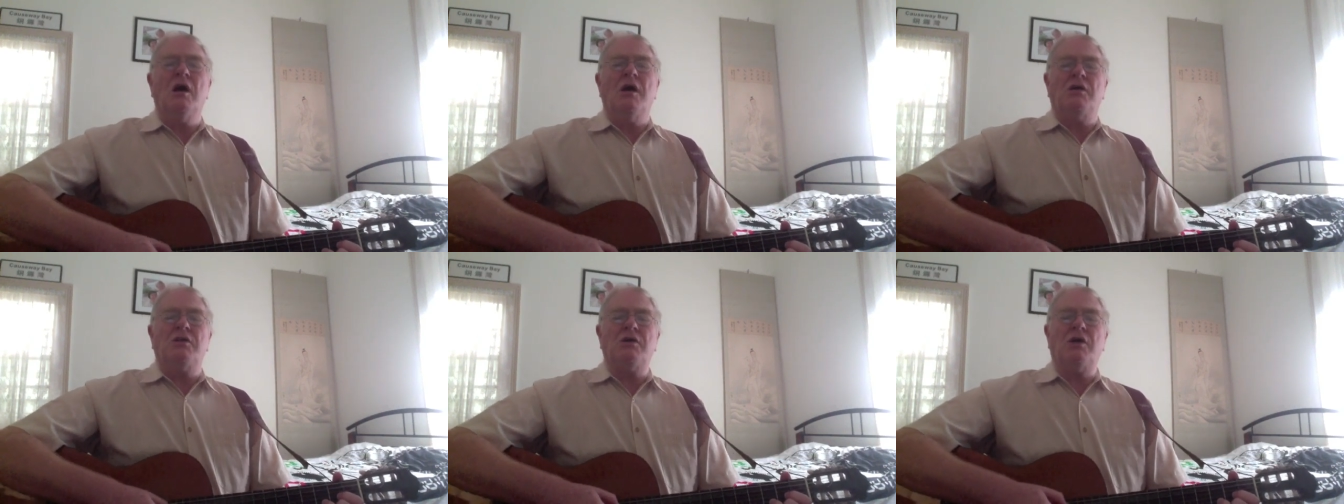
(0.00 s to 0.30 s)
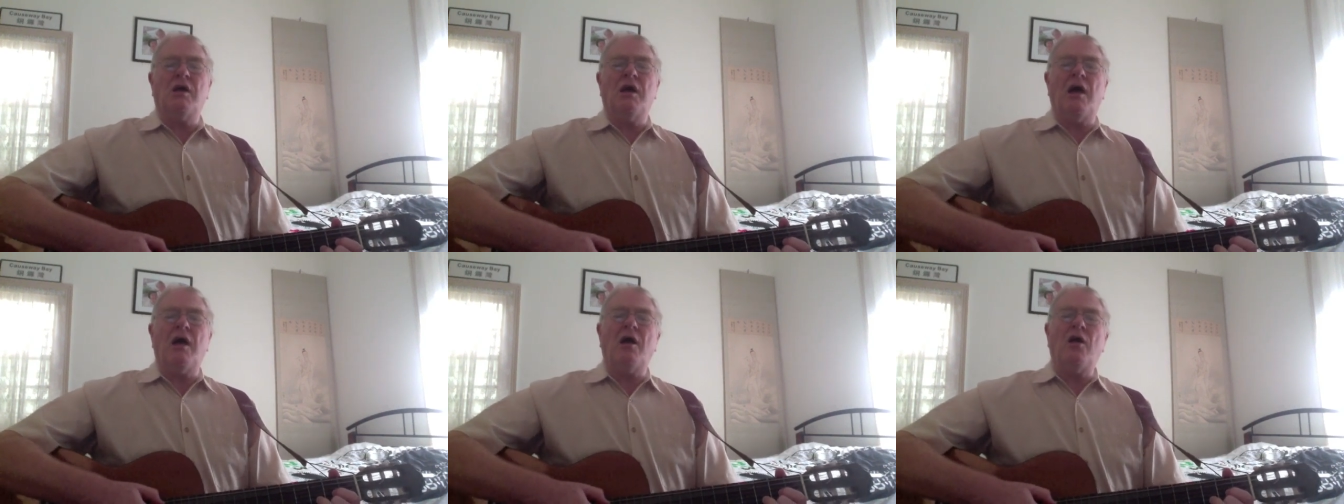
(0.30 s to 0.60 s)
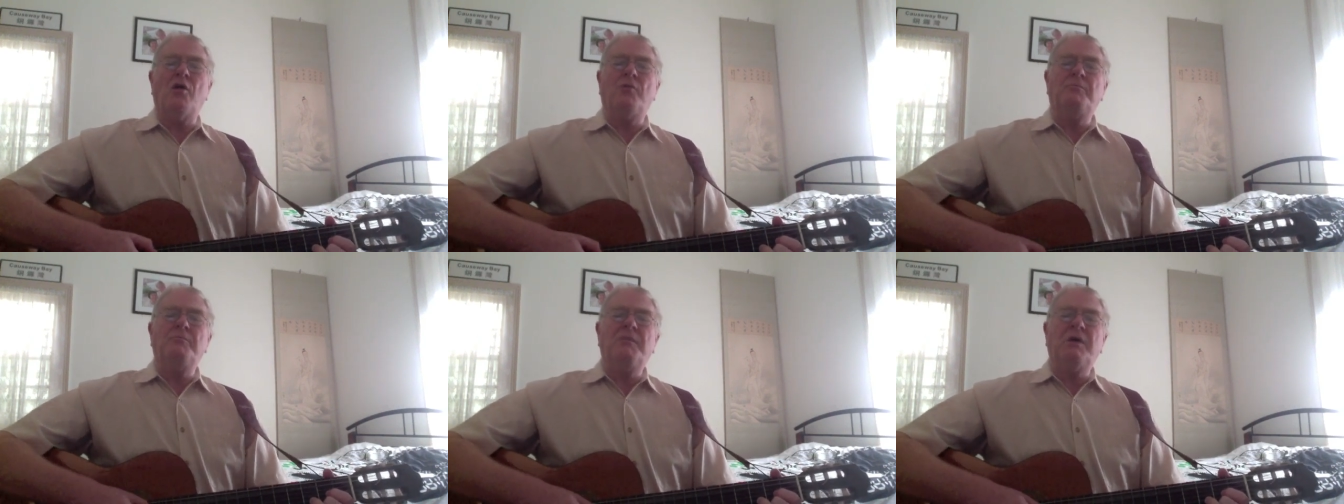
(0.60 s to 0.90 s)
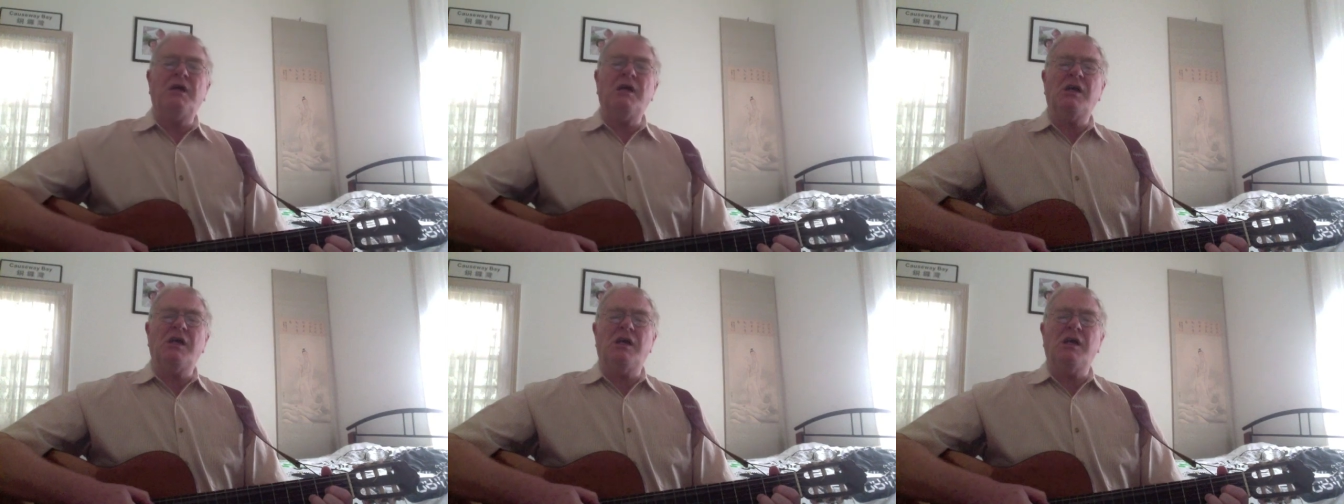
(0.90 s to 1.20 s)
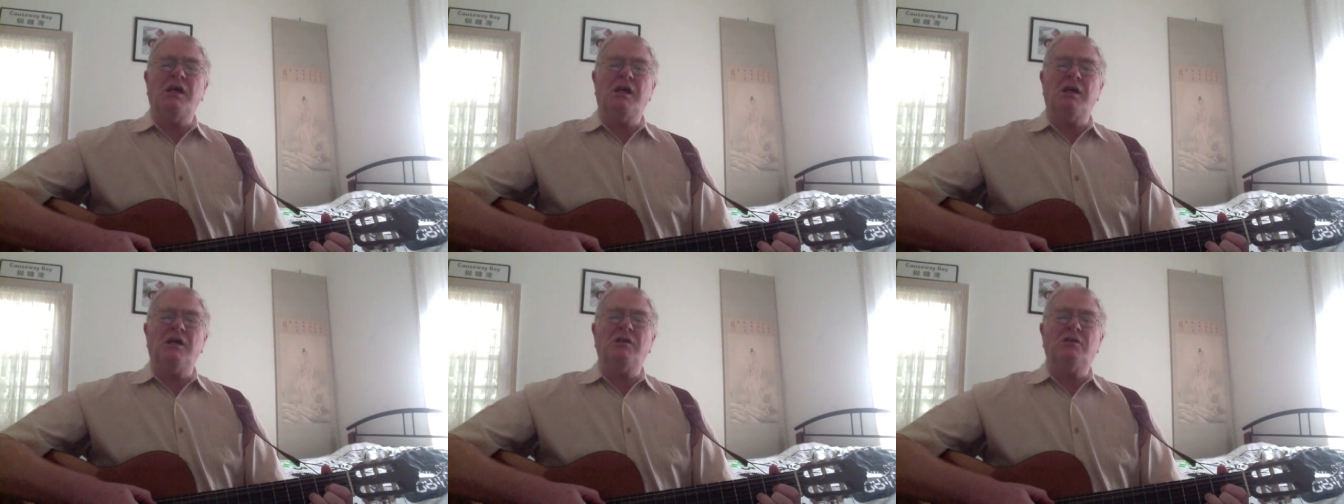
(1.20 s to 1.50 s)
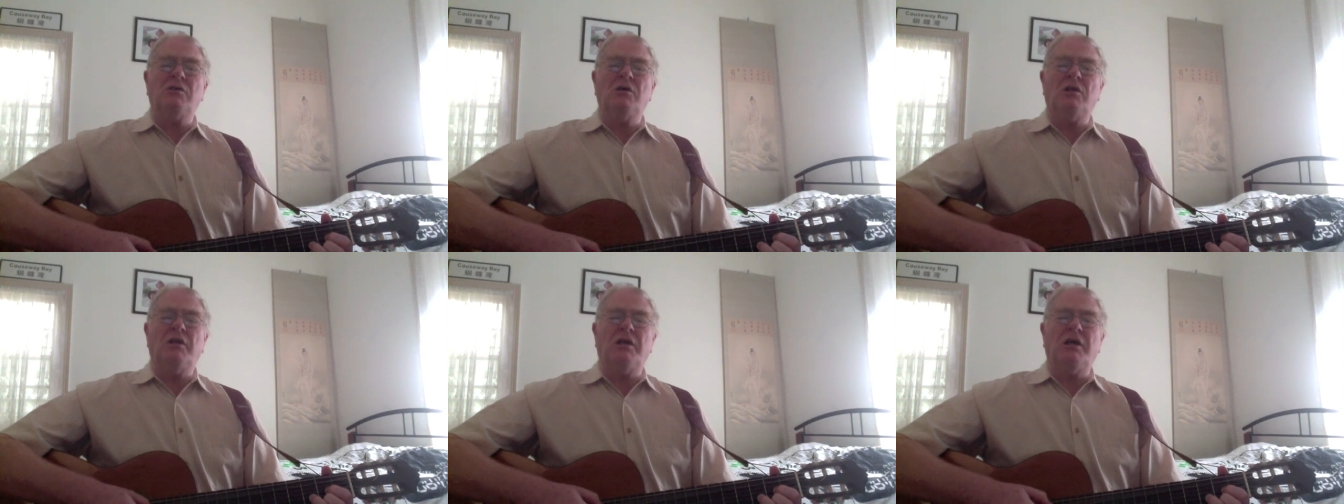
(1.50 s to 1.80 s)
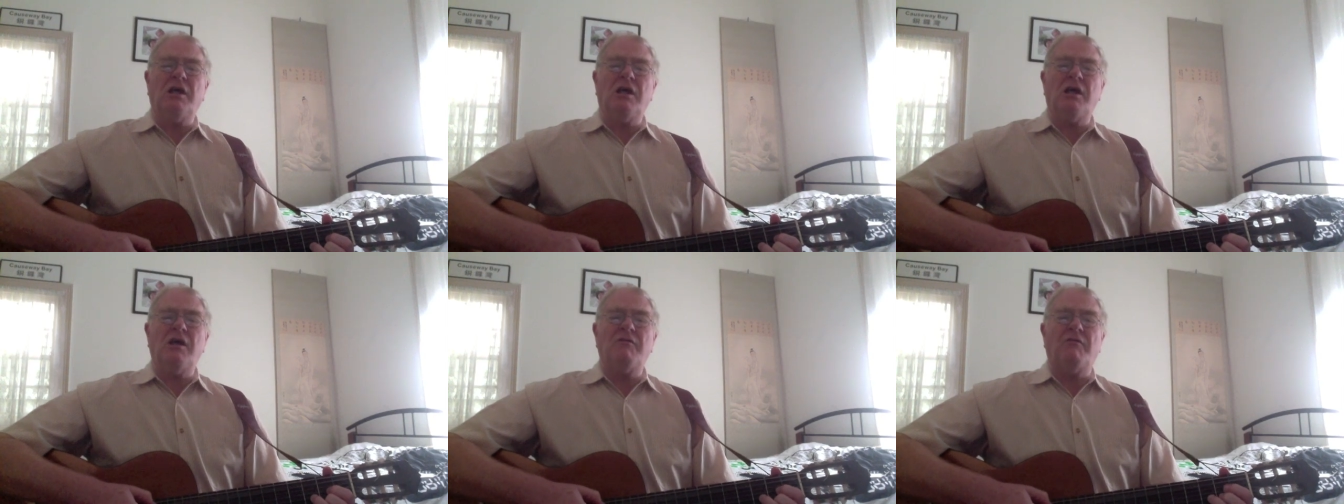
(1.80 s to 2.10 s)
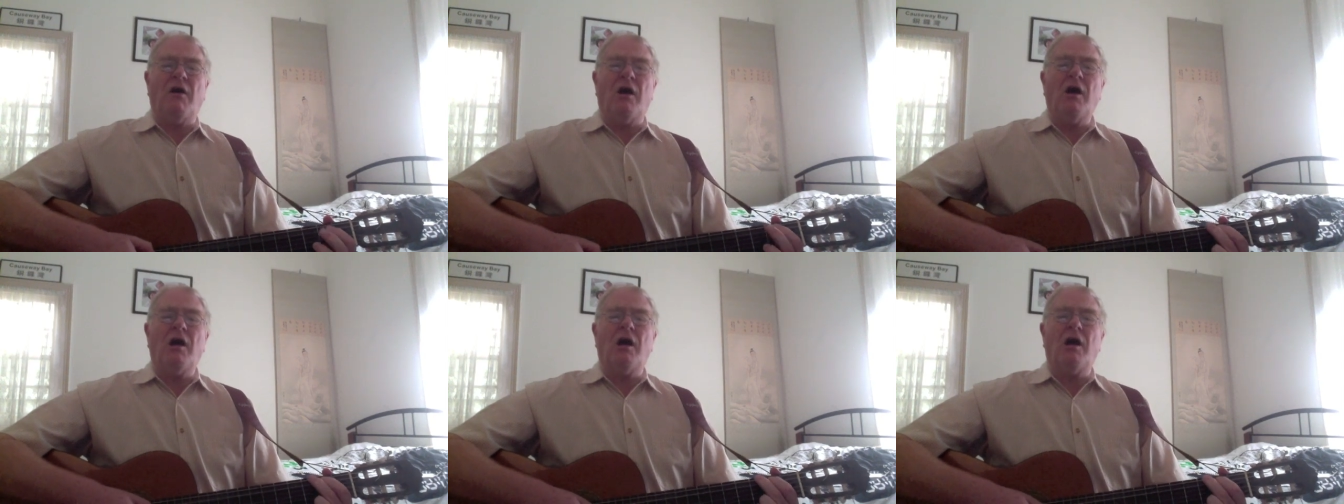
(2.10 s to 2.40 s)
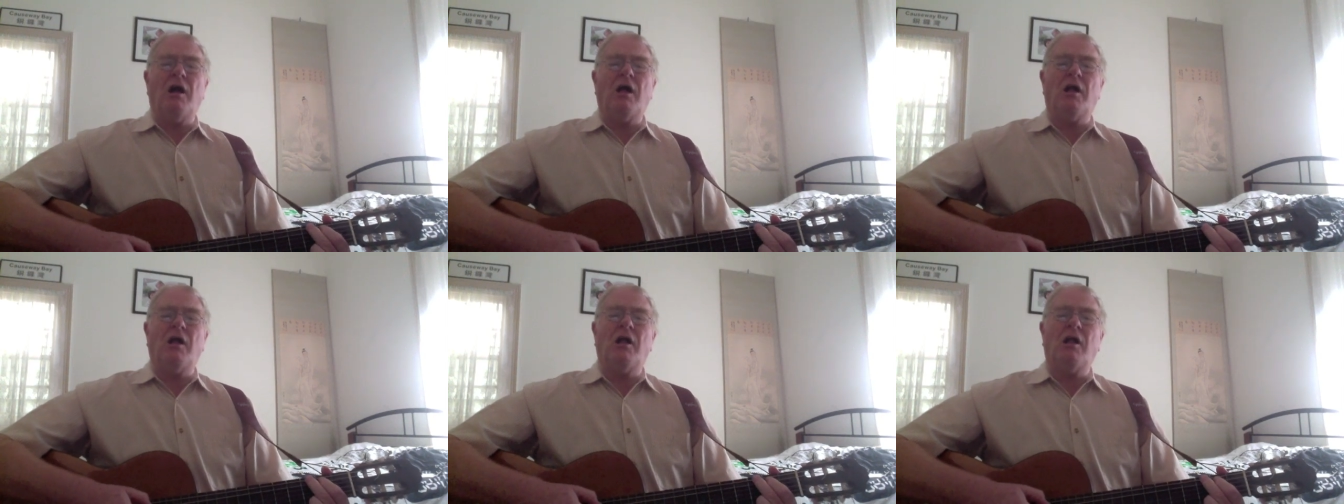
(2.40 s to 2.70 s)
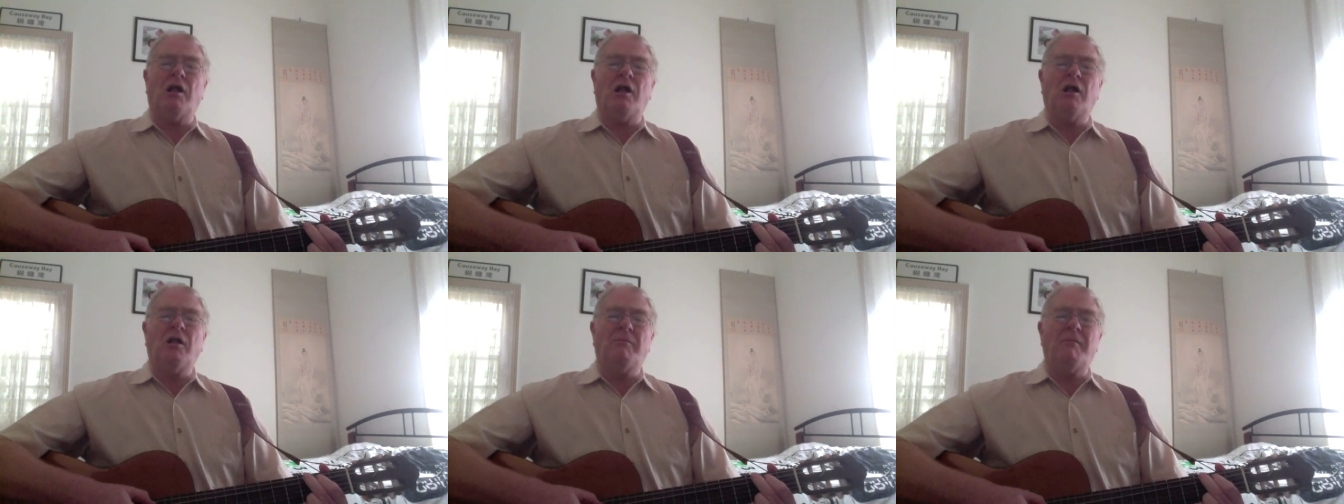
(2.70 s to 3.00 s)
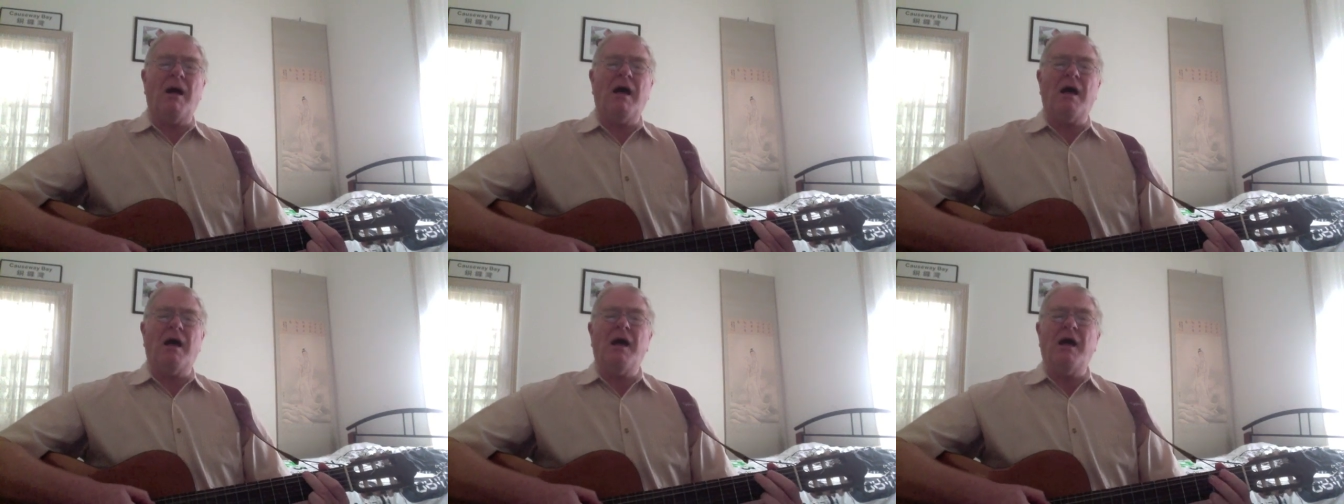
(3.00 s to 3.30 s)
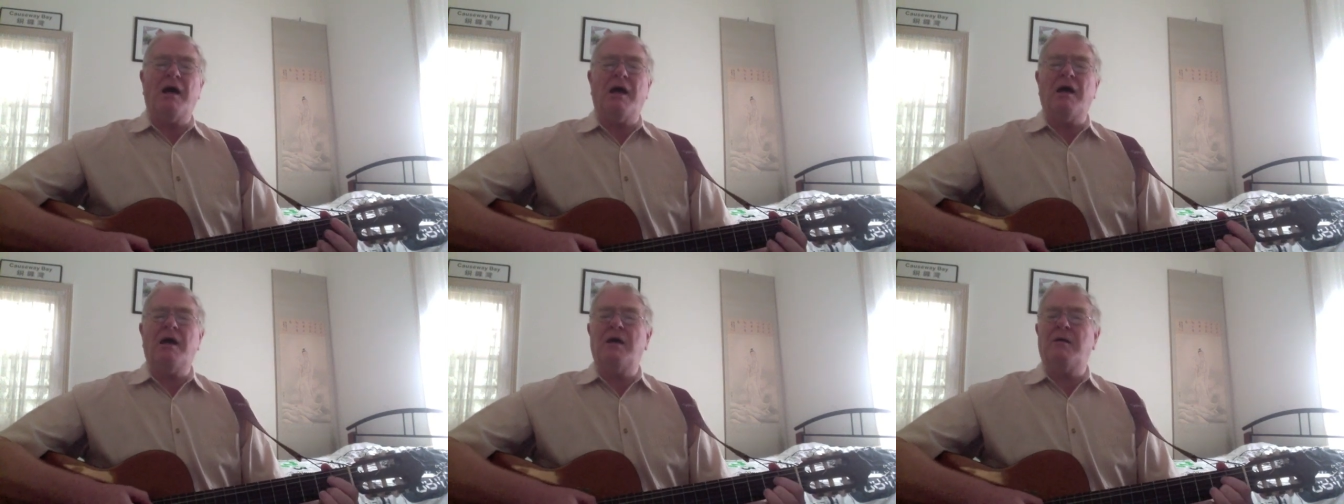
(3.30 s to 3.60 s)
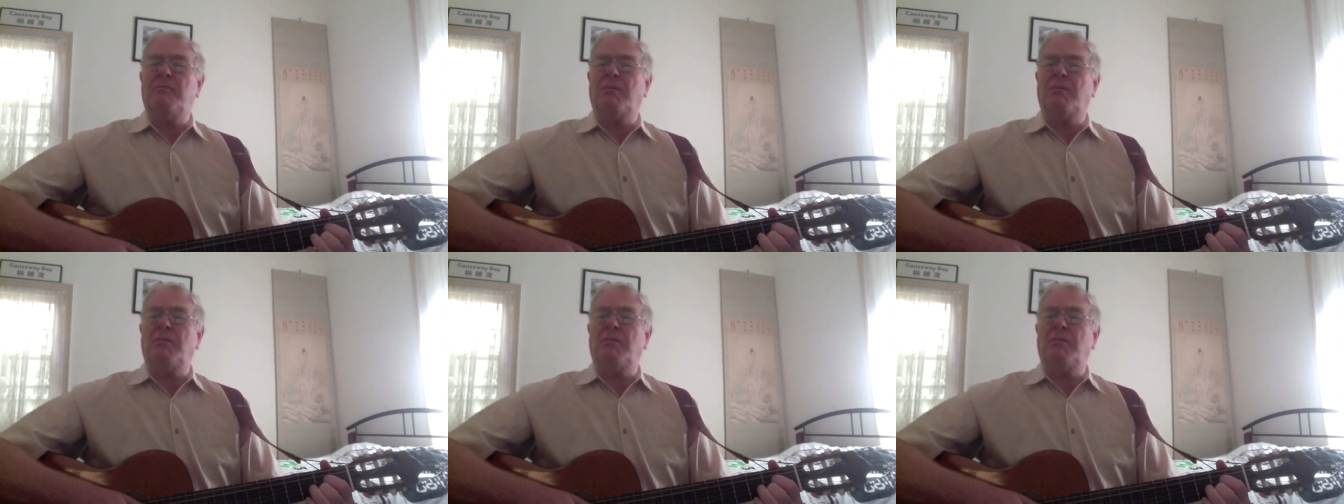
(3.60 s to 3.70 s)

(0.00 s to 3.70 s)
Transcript: to help me to leave all my